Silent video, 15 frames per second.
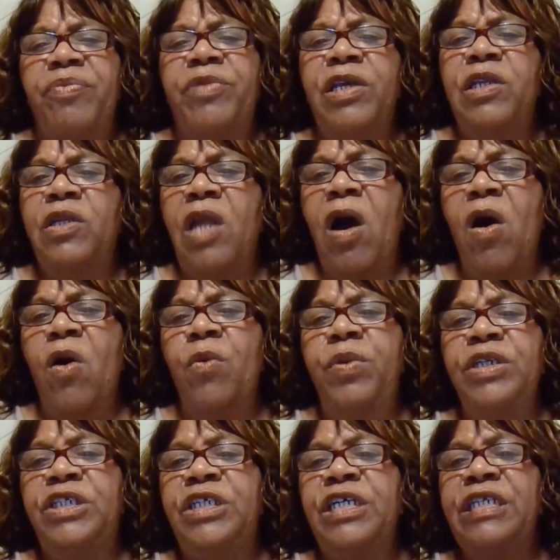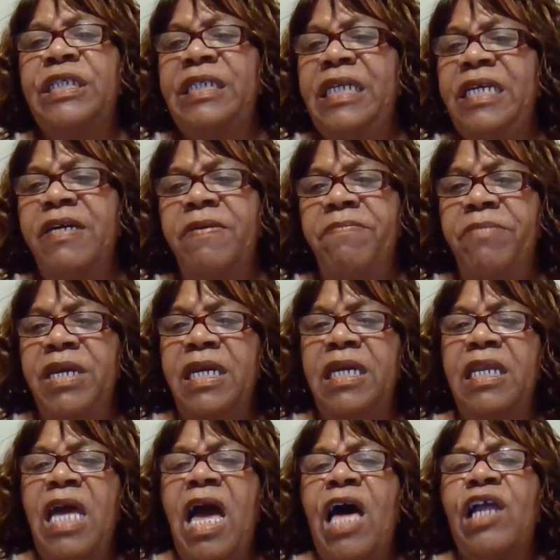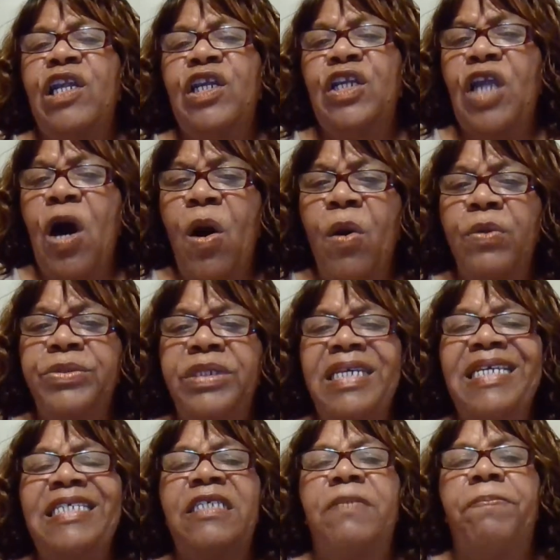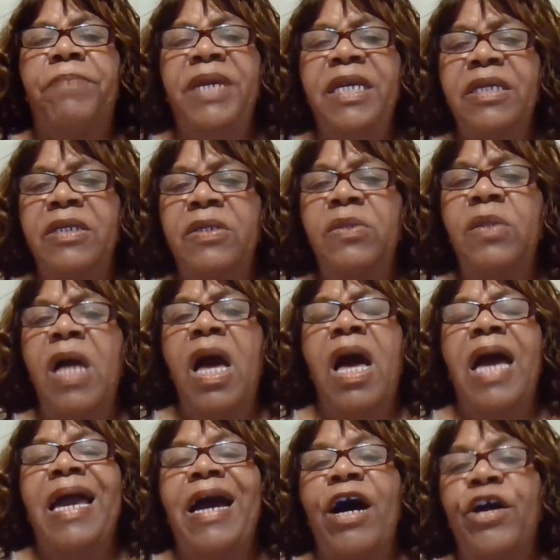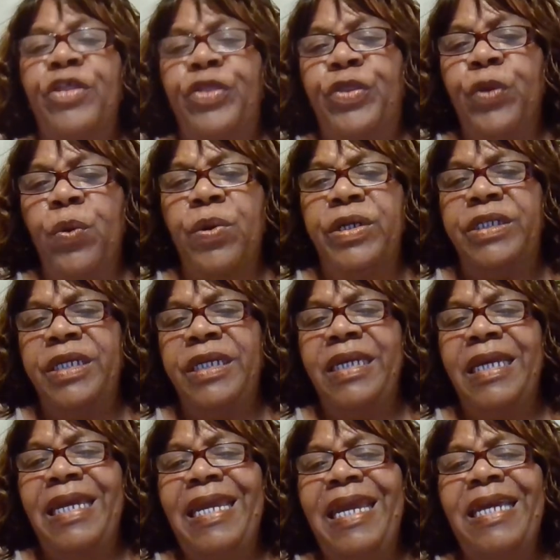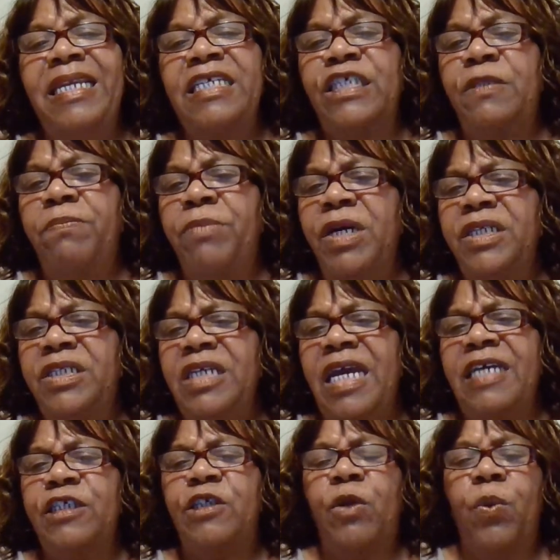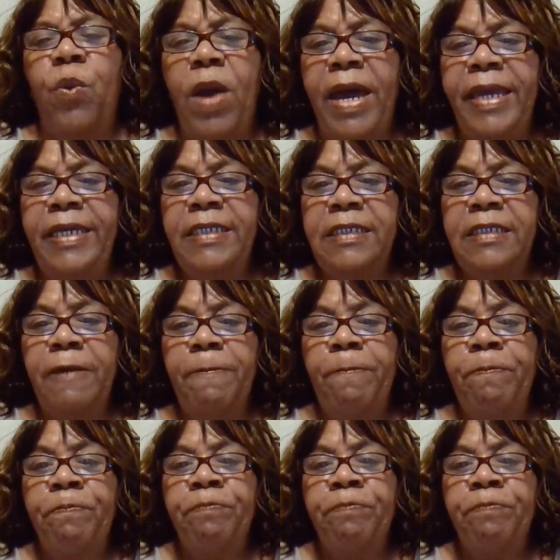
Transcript: the law which condemned men lost its penal authority inasmuch as Christ